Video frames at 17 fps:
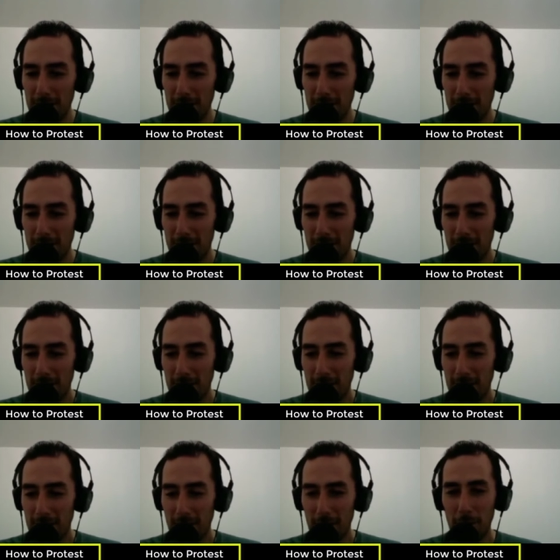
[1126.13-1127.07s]
And
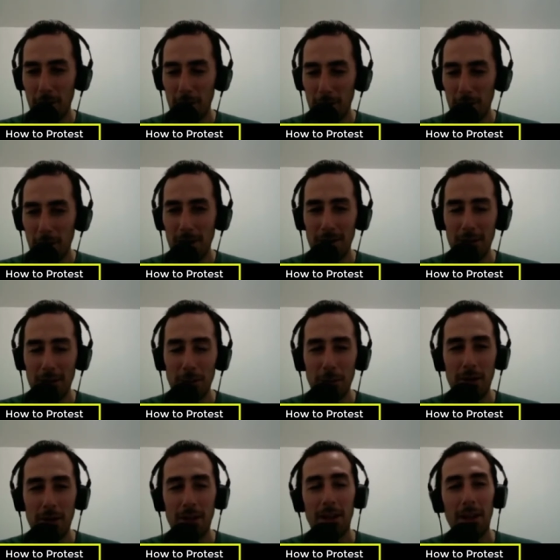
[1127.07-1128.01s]
create a new
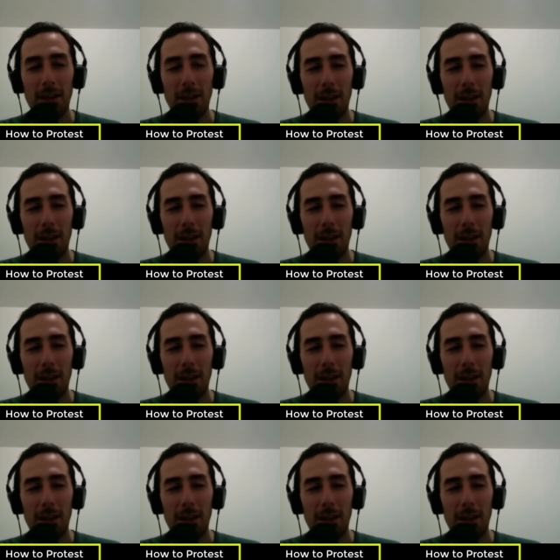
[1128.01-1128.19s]
one,